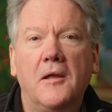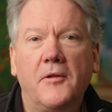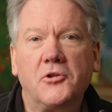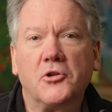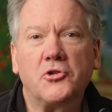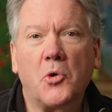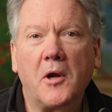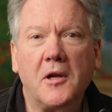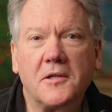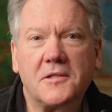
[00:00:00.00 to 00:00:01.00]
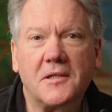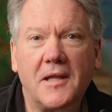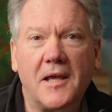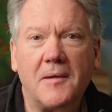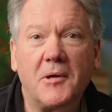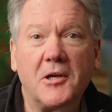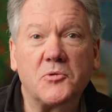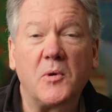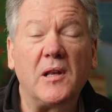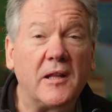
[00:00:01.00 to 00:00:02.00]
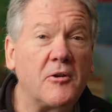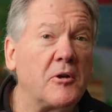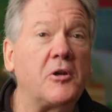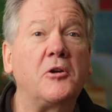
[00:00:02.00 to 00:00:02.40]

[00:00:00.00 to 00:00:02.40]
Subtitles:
that you're joining us today because we literally